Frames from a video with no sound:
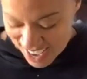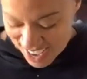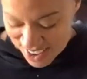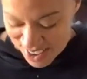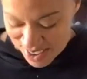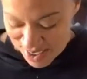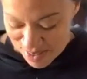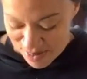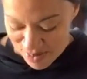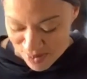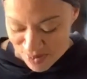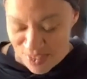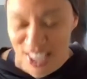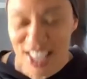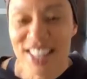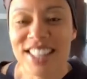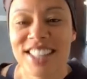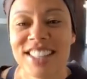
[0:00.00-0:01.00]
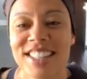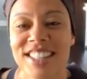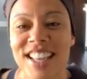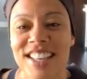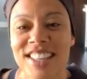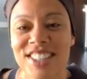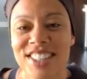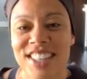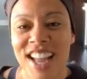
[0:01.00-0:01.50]
Let the
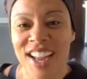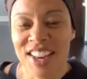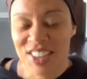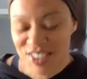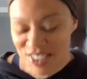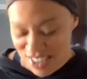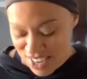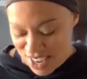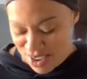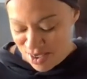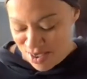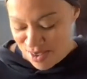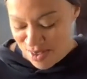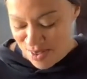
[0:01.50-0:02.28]
sun shine on you.